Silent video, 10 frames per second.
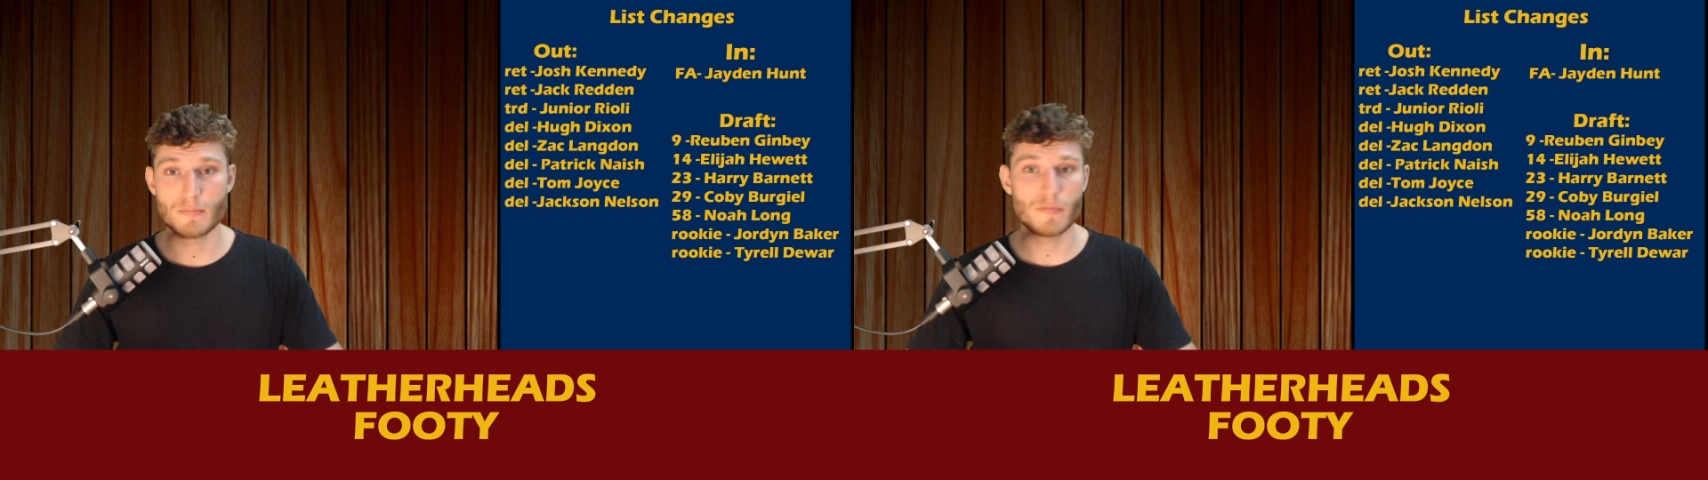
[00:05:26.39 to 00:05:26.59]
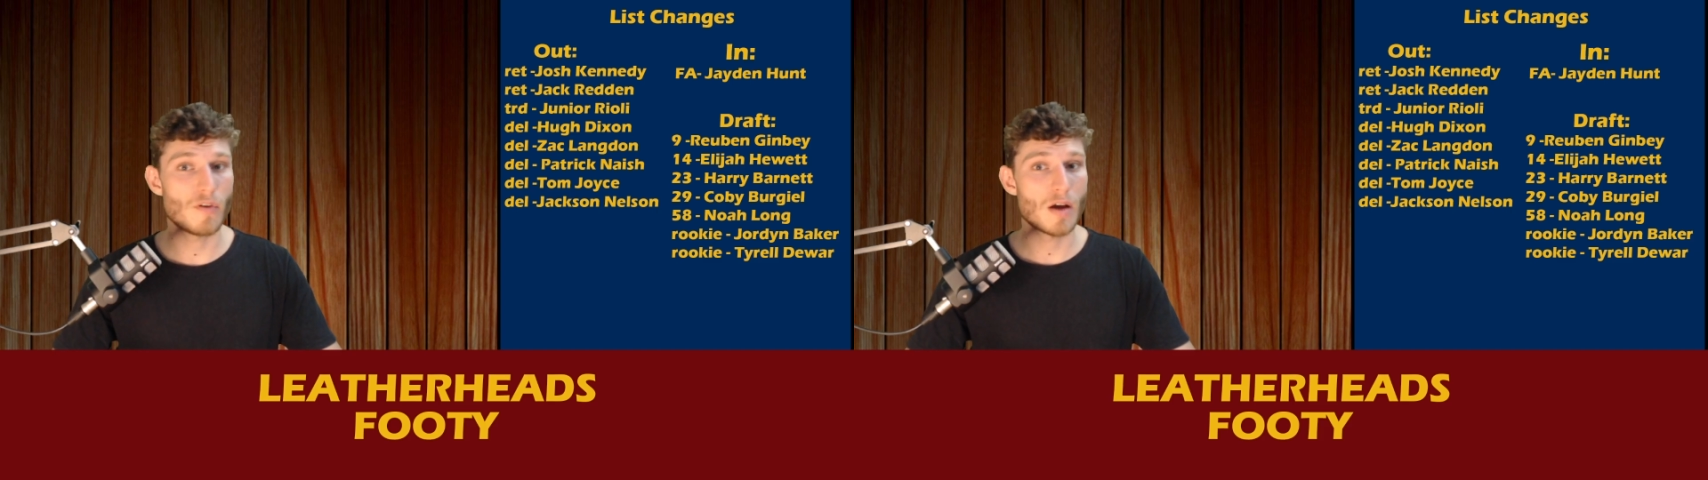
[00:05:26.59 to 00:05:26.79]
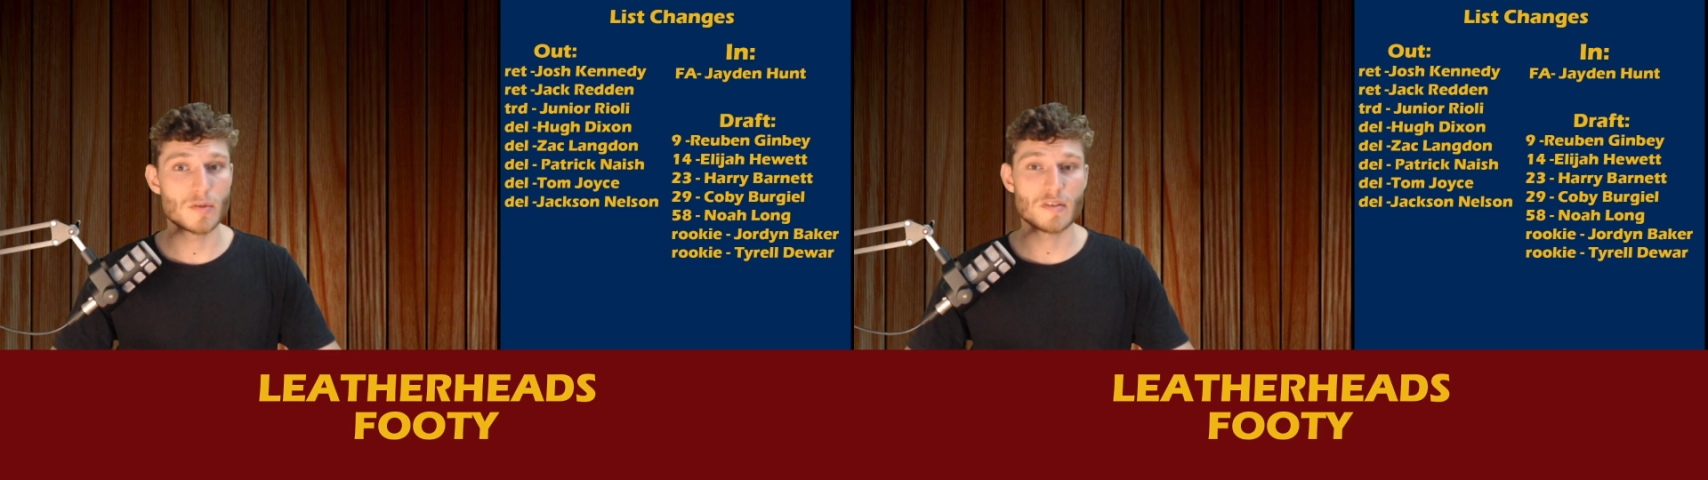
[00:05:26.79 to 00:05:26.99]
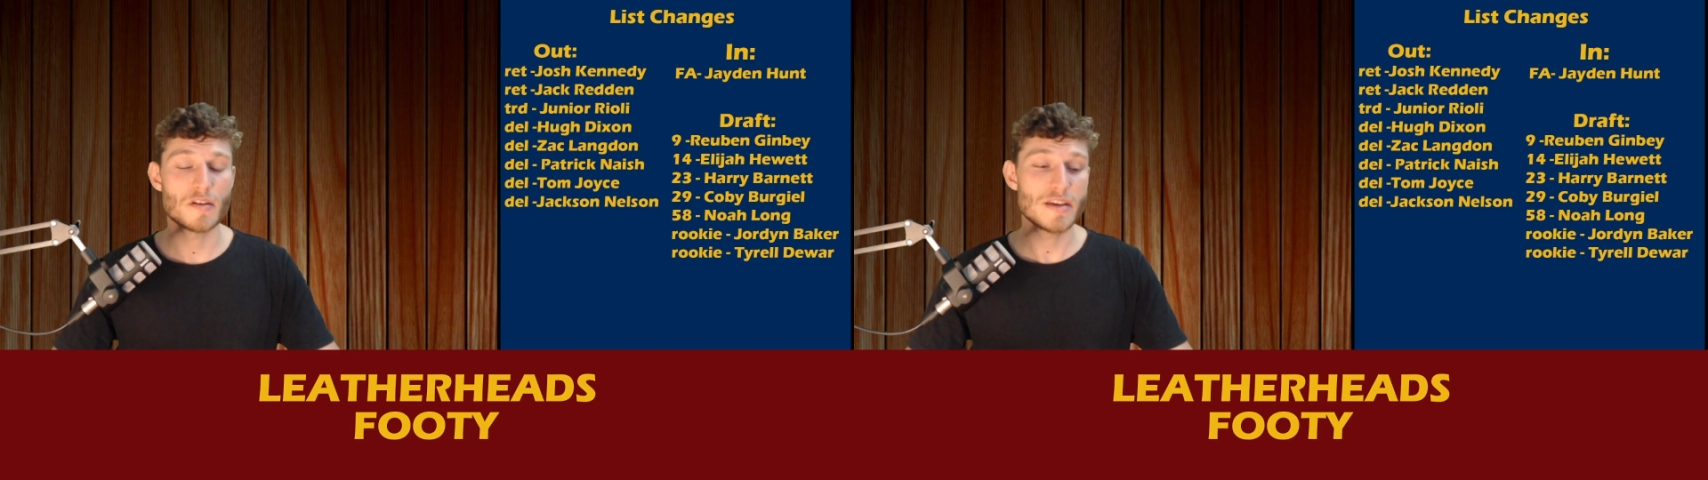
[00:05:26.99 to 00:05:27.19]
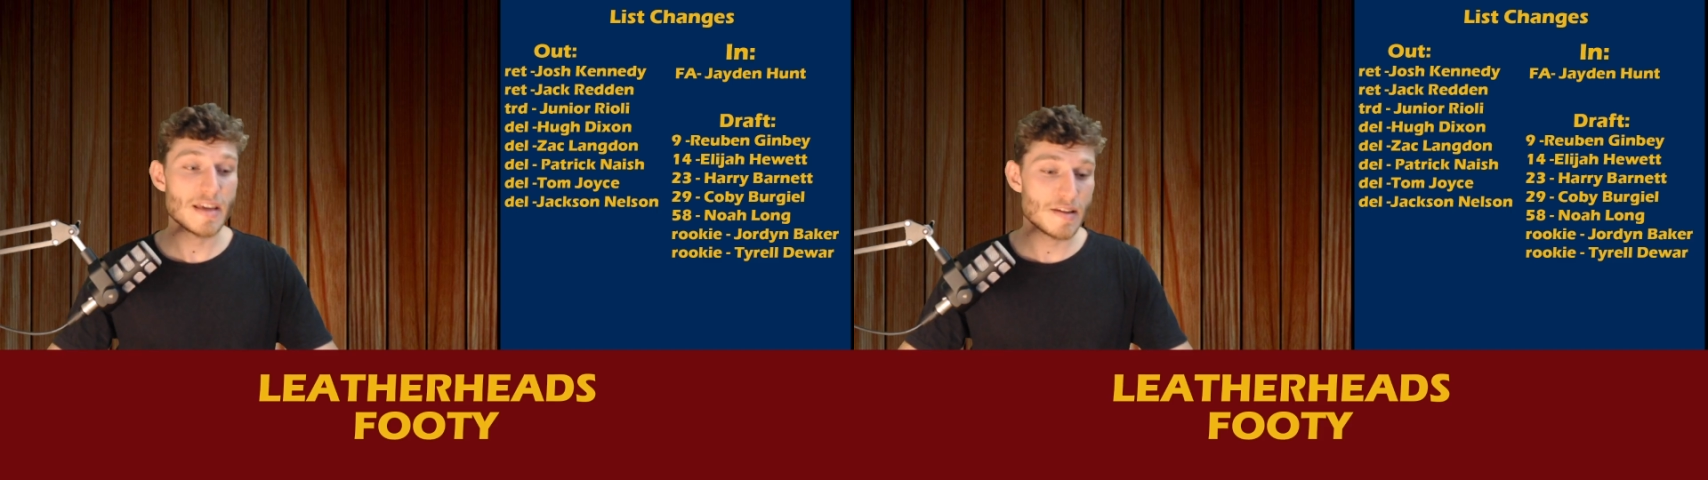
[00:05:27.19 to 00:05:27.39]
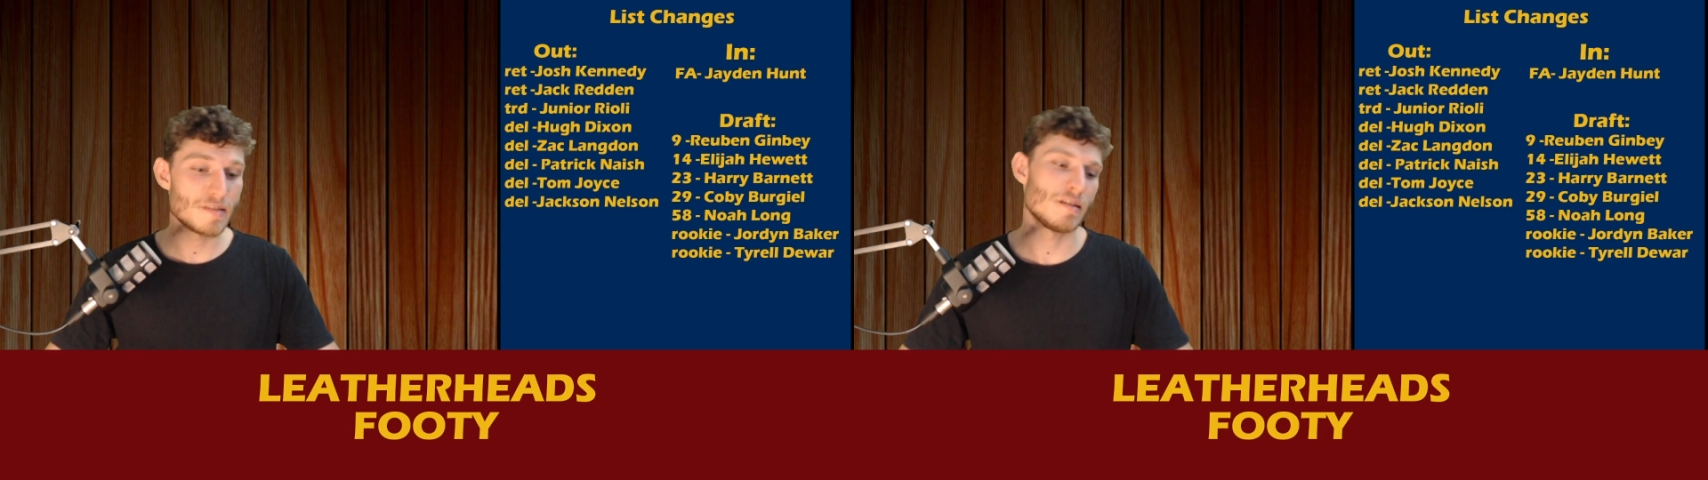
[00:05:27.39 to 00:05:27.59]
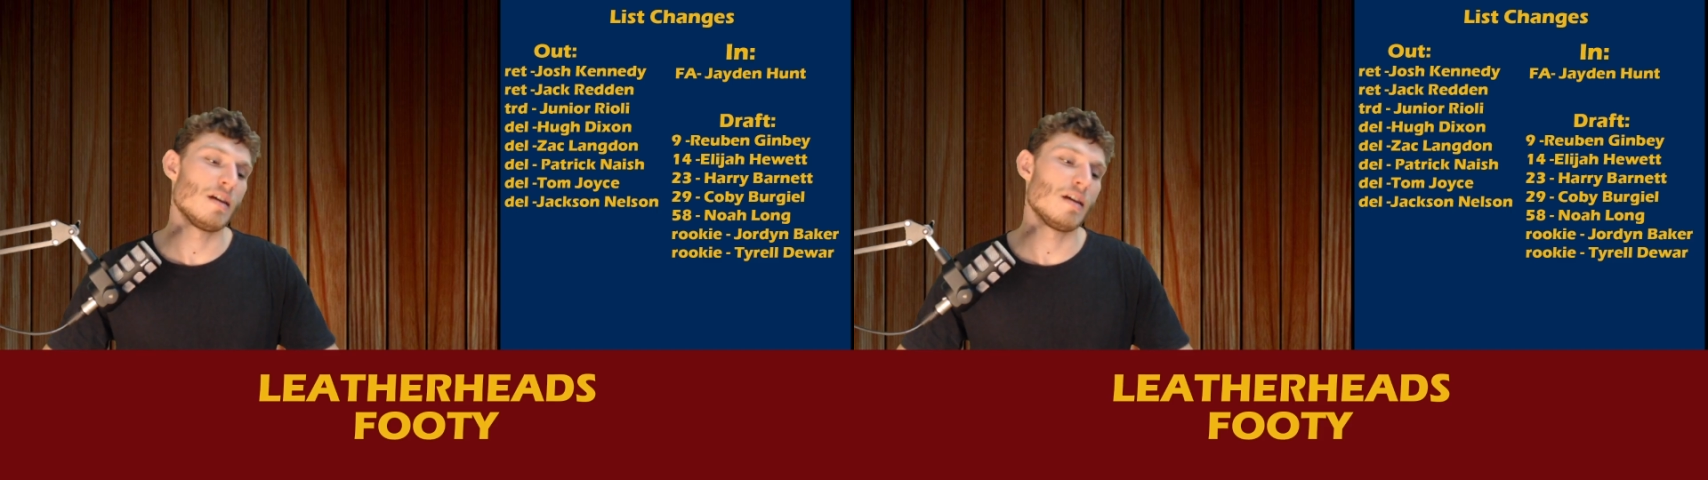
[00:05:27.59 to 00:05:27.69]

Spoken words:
5 or so years,